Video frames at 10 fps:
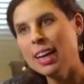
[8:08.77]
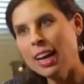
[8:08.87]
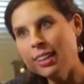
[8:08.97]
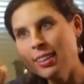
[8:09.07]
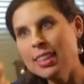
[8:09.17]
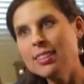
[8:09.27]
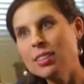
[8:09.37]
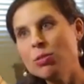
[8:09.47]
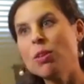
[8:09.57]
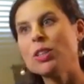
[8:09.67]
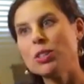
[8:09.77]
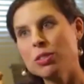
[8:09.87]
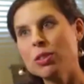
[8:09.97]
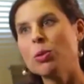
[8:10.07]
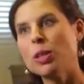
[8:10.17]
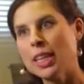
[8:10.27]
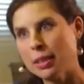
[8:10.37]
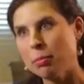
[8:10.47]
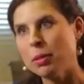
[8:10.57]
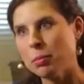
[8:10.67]
And this is Russia's goal at
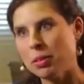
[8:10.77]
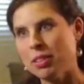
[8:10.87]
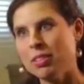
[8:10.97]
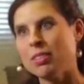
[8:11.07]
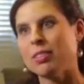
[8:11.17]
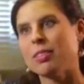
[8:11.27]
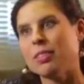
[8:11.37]
the moment.